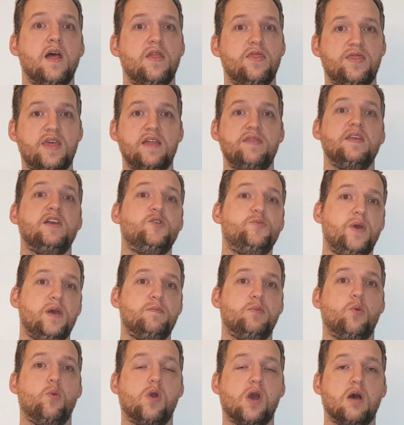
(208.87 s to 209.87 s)
Then these
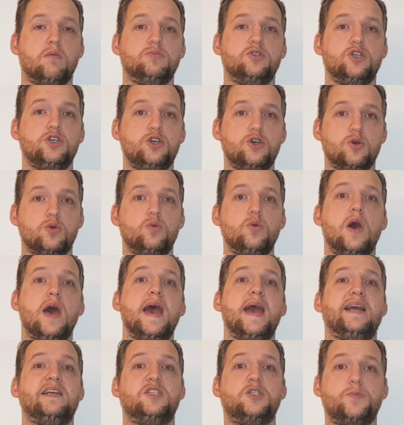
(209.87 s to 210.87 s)
people will come to you
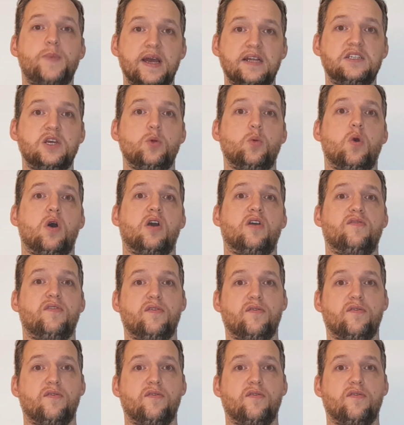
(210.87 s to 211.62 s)
expecting work for